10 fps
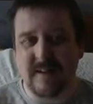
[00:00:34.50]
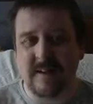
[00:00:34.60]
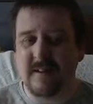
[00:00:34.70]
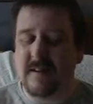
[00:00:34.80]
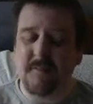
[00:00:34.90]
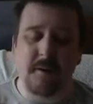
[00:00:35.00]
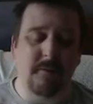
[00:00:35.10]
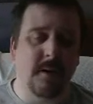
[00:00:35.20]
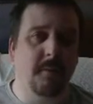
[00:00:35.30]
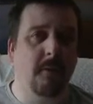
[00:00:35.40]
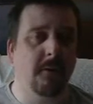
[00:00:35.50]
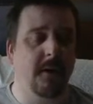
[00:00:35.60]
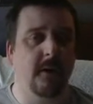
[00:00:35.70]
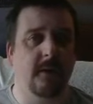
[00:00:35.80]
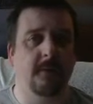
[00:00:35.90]
they've not really pulled
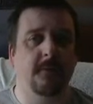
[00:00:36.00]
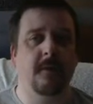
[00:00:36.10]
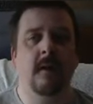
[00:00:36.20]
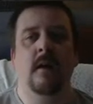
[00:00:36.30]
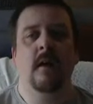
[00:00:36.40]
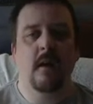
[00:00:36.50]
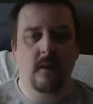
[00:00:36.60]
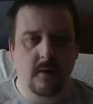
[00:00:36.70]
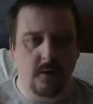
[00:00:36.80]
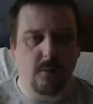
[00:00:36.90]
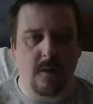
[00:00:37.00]
it off. This